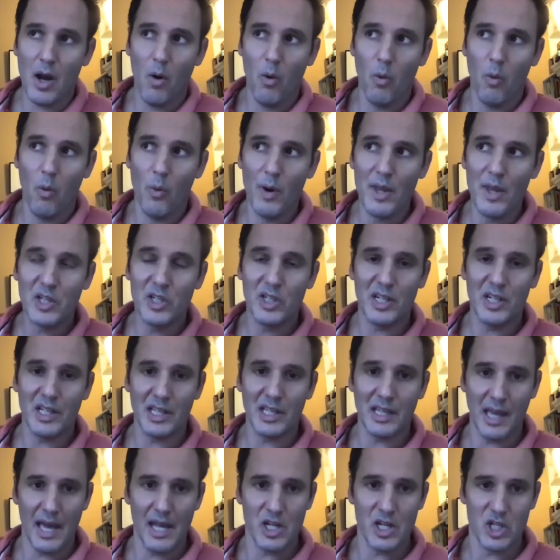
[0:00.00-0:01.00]
we could
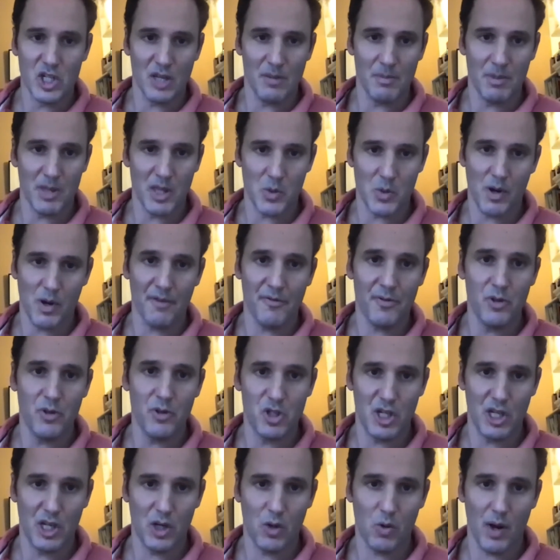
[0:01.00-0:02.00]
engage them in the
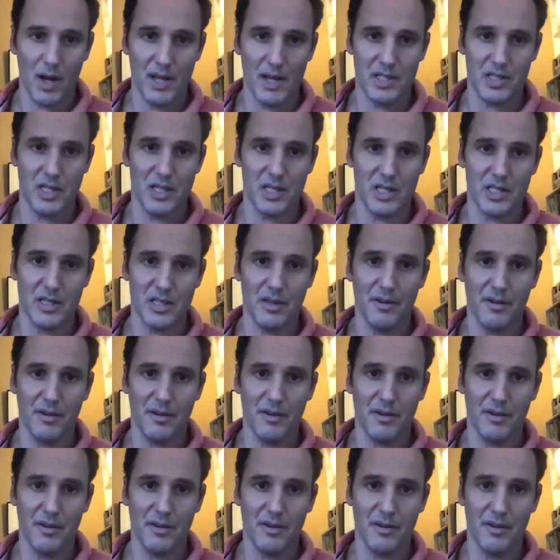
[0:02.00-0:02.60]
refugee crisis?